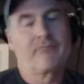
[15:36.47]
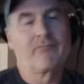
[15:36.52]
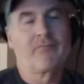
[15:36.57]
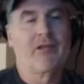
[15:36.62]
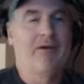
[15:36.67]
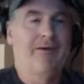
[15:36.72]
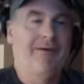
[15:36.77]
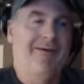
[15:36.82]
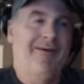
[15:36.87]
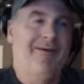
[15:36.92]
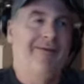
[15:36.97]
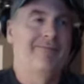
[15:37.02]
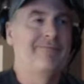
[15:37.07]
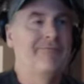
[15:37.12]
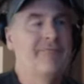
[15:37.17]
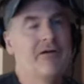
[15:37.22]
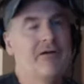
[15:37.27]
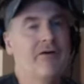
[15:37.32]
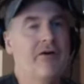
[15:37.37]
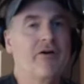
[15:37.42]
yeah,
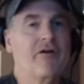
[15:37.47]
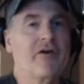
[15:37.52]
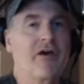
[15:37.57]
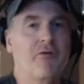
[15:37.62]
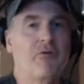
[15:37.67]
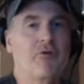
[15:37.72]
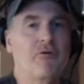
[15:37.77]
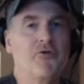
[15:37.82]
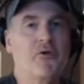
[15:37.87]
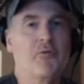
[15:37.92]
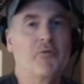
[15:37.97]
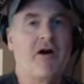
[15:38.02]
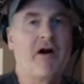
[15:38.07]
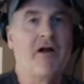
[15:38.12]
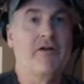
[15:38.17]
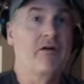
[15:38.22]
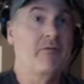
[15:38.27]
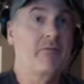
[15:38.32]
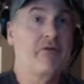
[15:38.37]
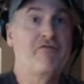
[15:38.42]
okay, we'll do a
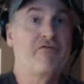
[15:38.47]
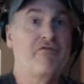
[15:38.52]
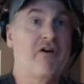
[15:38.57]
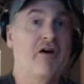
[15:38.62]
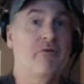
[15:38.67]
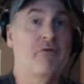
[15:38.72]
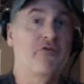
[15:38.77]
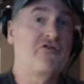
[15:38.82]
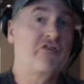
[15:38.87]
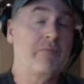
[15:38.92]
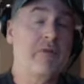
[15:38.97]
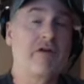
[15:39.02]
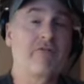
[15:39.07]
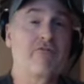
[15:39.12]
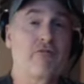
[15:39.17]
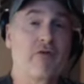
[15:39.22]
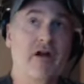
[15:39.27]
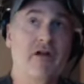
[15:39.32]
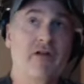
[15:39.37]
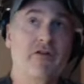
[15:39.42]
pilot. It'll be fun. We'll see my
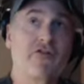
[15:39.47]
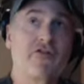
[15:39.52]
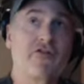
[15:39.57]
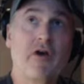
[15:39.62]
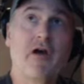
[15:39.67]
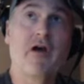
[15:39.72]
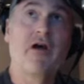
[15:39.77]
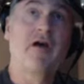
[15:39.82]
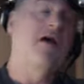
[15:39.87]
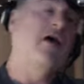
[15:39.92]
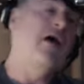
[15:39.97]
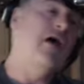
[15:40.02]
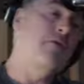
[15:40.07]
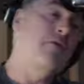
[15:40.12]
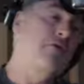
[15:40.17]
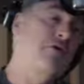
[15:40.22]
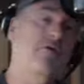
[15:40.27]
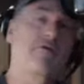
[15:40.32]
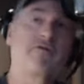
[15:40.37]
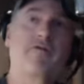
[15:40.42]
friends, and
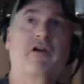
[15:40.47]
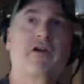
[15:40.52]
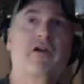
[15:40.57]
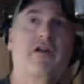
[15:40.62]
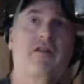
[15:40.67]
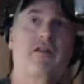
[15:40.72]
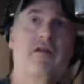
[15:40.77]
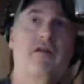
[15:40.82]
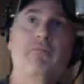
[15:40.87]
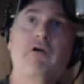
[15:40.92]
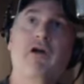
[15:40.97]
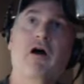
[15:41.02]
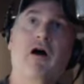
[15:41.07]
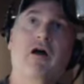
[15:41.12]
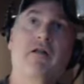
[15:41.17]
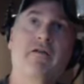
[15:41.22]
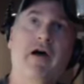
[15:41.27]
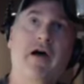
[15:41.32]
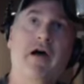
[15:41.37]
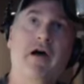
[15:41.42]
we don't think anything
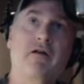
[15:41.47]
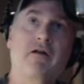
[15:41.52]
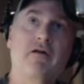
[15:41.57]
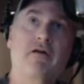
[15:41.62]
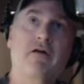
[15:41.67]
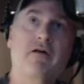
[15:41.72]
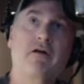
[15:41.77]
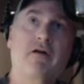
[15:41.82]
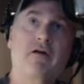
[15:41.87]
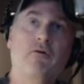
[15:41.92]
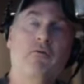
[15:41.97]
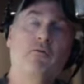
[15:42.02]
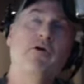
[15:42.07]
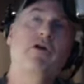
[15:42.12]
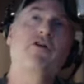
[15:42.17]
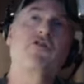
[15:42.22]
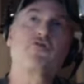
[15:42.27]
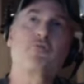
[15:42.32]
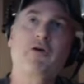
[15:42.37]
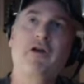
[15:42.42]
beyond that,
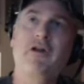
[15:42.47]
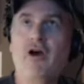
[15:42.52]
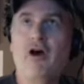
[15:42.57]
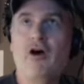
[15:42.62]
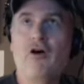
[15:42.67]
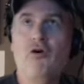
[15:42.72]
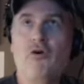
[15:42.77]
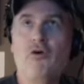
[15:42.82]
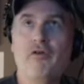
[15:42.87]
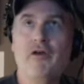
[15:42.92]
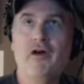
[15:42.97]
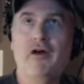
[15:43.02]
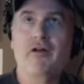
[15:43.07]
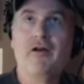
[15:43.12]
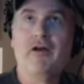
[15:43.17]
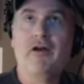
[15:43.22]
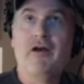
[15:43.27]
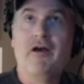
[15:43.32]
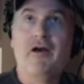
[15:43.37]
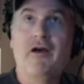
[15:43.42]
because we know that
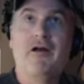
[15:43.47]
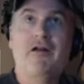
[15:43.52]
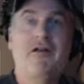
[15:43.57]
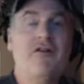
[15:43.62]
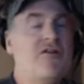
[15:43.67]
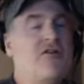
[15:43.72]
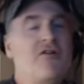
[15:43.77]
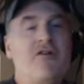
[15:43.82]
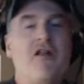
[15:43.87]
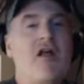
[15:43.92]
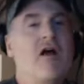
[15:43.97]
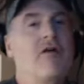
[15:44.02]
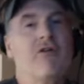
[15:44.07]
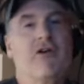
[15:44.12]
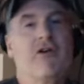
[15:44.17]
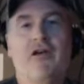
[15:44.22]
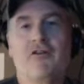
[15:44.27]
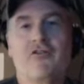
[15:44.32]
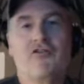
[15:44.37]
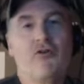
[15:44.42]
never
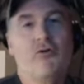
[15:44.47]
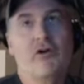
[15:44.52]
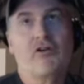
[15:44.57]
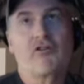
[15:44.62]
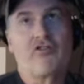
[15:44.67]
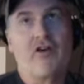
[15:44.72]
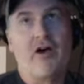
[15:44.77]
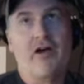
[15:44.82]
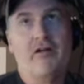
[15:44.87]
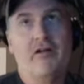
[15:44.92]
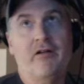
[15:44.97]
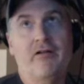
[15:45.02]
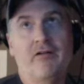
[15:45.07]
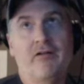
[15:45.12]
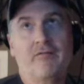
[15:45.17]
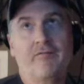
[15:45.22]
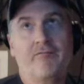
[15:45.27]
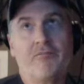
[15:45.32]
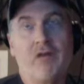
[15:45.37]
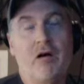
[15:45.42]
get too excited
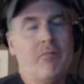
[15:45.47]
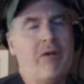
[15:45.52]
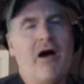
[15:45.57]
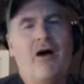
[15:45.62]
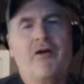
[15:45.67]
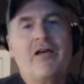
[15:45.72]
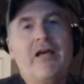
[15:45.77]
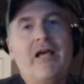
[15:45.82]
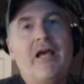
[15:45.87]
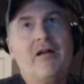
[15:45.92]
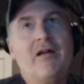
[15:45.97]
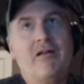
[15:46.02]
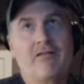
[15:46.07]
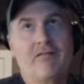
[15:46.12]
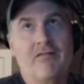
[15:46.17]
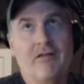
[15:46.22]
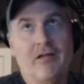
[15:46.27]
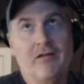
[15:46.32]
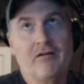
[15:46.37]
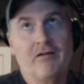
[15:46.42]
about
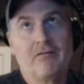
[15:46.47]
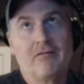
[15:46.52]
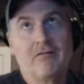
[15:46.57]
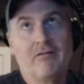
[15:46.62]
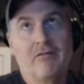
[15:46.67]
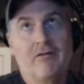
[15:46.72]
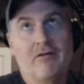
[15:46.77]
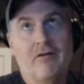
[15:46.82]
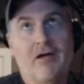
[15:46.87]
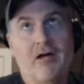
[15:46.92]
anything, and